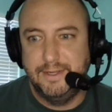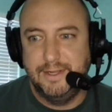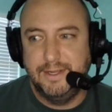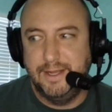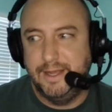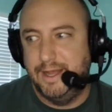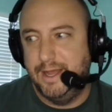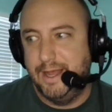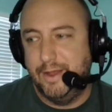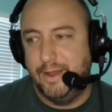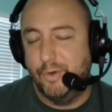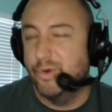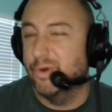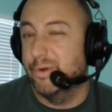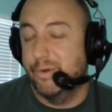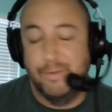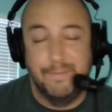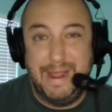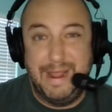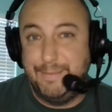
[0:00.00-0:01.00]

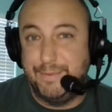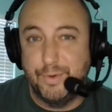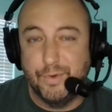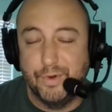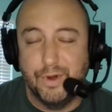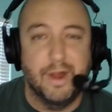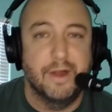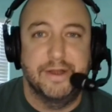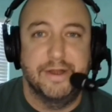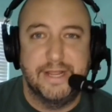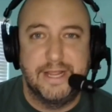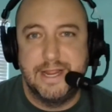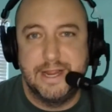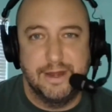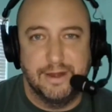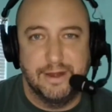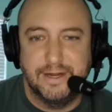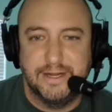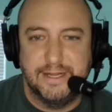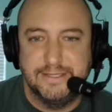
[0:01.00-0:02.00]
or maybe we're already
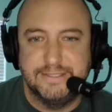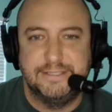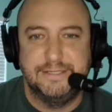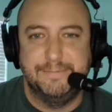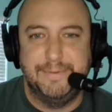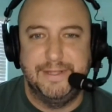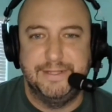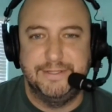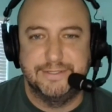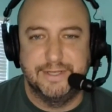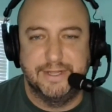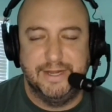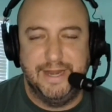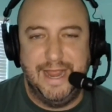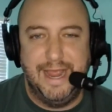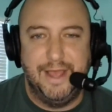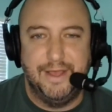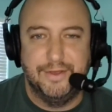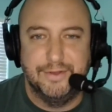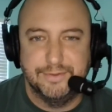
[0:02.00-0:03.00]
here, I guess it depends on
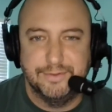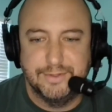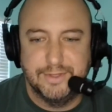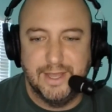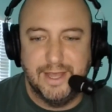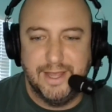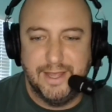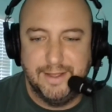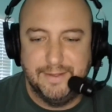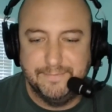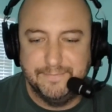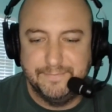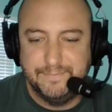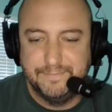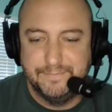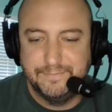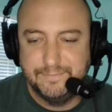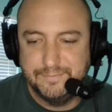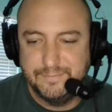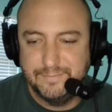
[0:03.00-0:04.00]
how
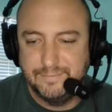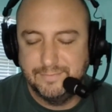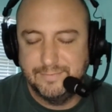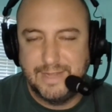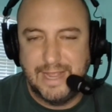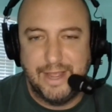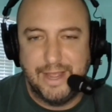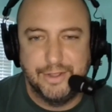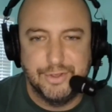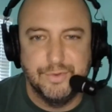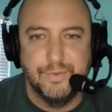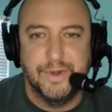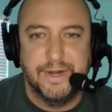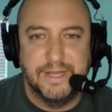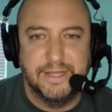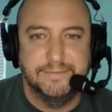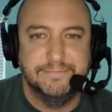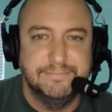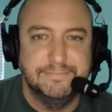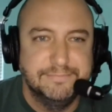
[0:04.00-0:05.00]
you
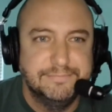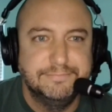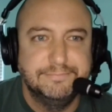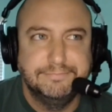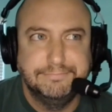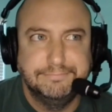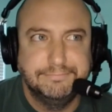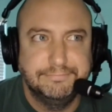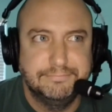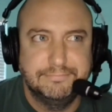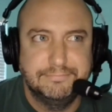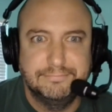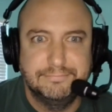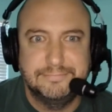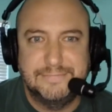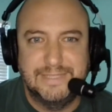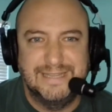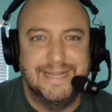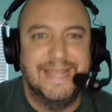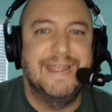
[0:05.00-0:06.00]
want to
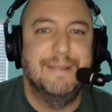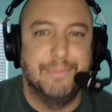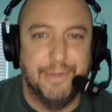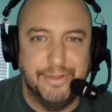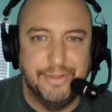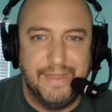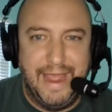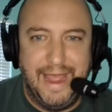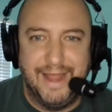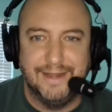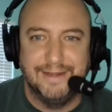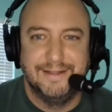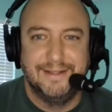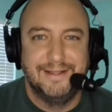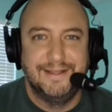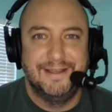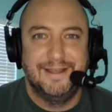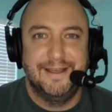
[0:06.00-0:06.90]
label that.